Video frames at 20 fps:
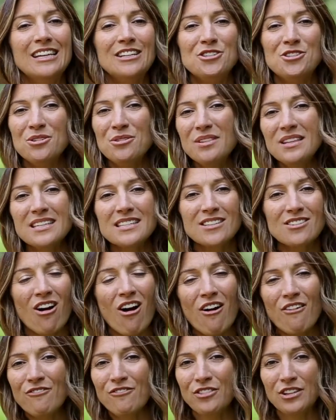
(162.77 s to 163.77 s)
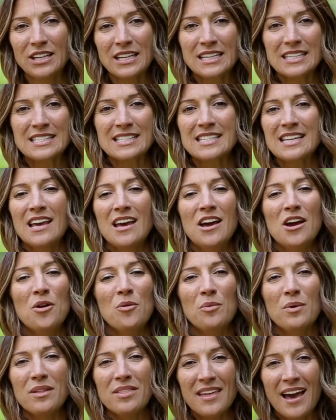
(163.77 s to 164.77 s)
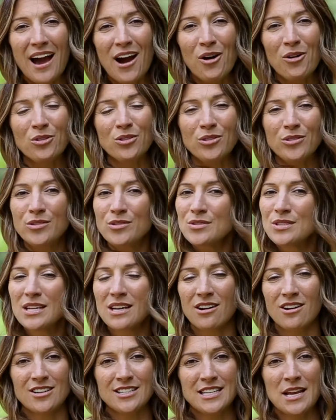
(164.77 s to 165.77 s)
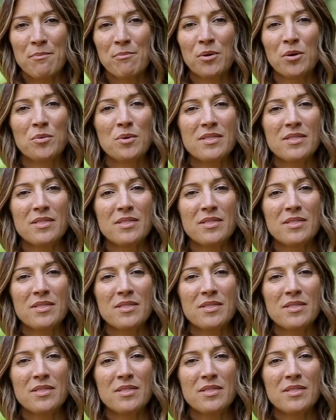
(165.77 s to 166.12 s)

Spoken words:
do these conflicts without losing our temper,